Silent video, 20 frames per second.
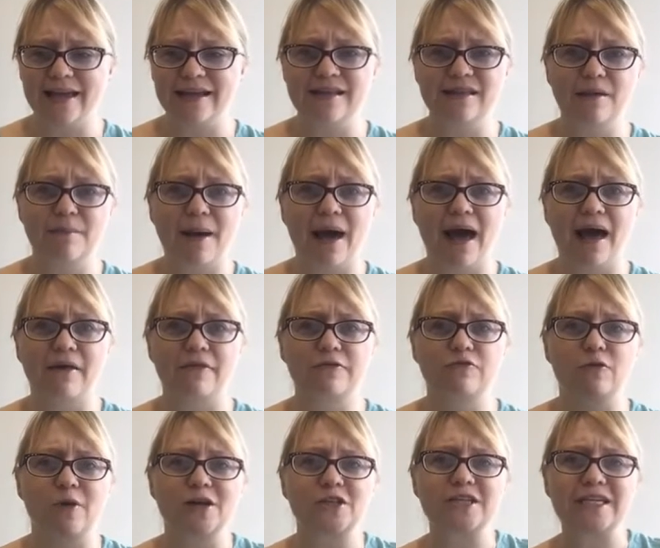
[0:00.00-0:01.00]
getting in the
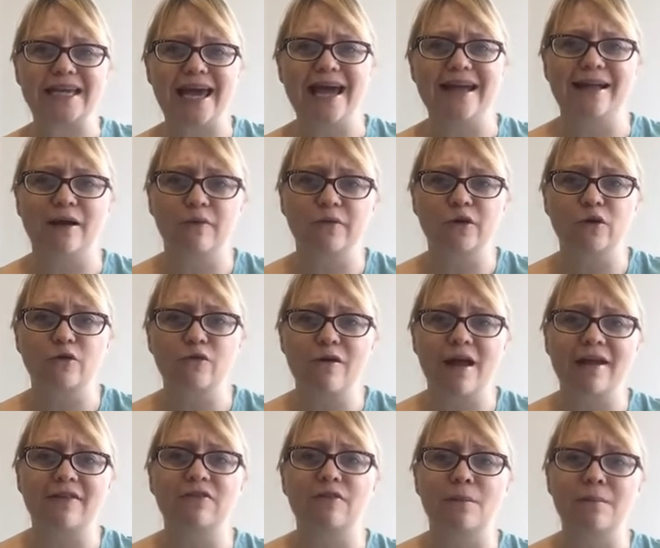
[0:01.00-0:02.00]
bath to actually getting out the
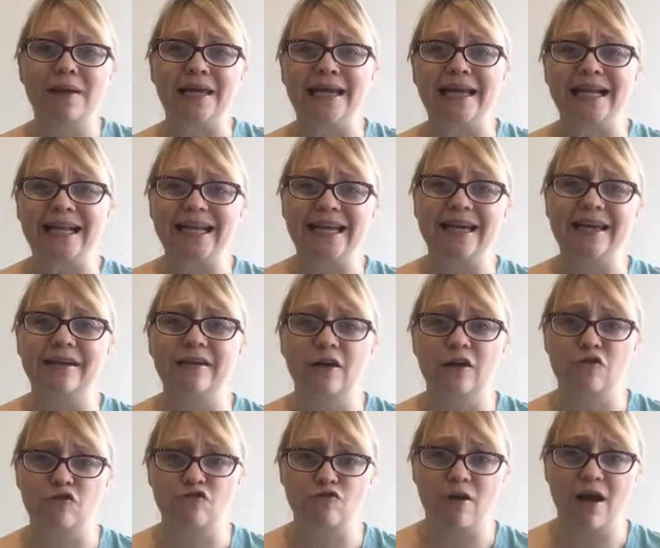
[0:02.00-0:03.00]
other end and being
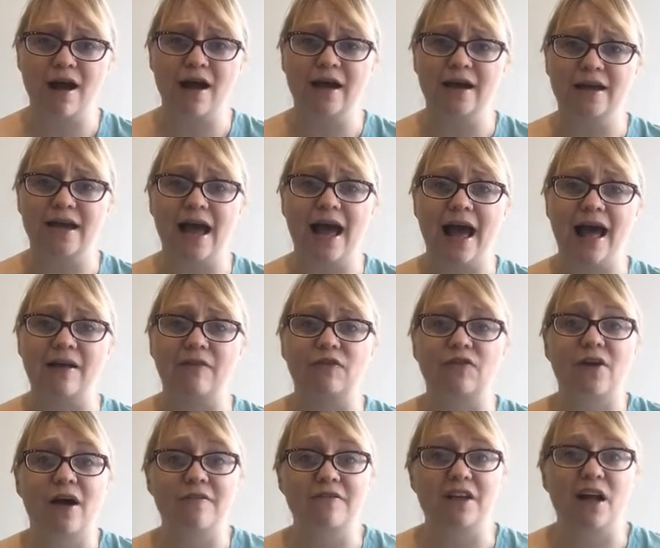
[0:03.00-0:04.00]
clean and dry
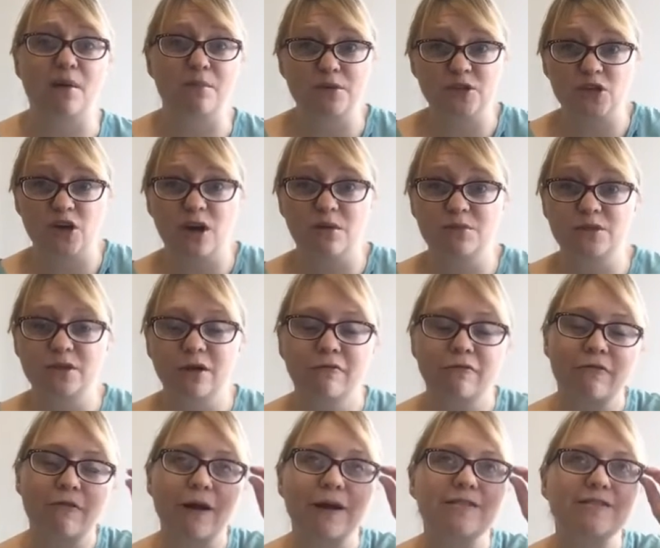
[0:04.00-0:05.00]
and having our pajamas
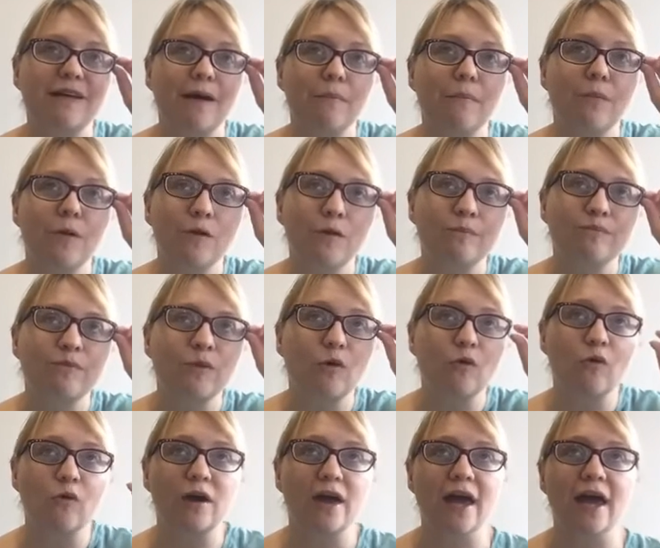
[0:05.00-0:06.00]
on, for example.
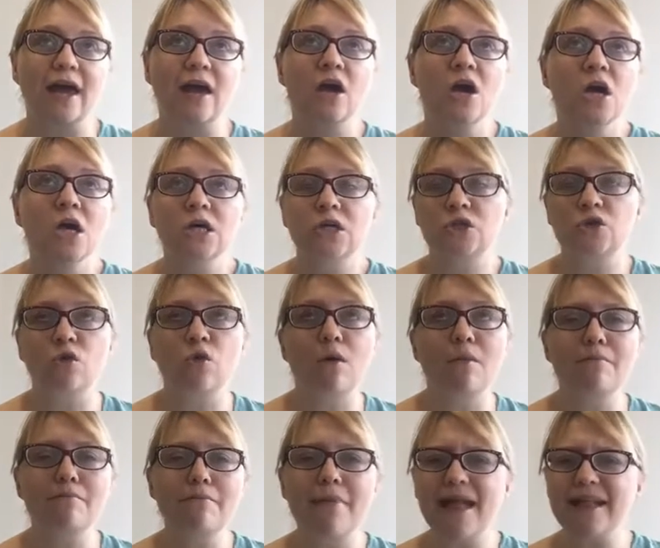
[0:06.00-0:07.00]
Okay,
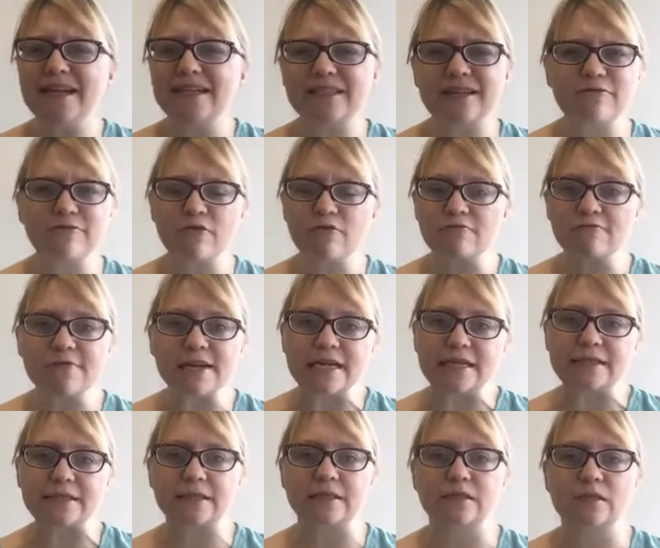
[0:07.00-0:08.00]
so many different
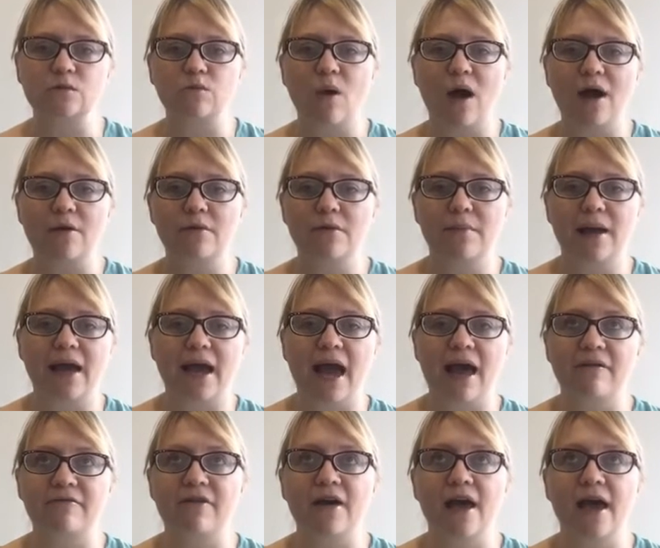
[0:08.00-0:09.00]
reasons why we might
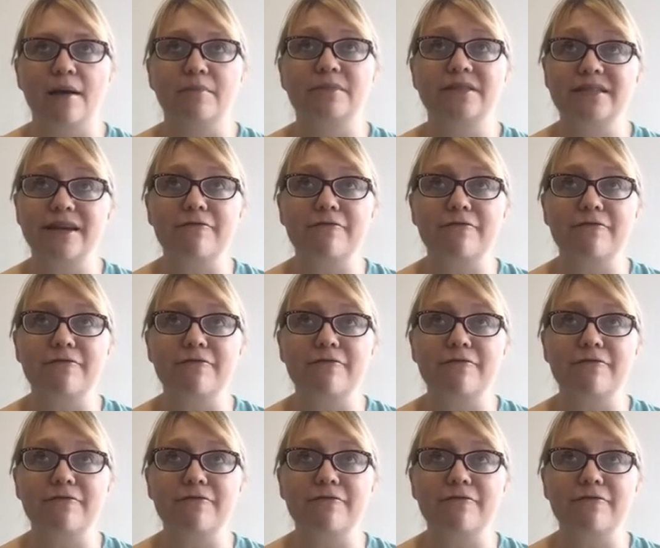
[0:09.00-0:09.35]
have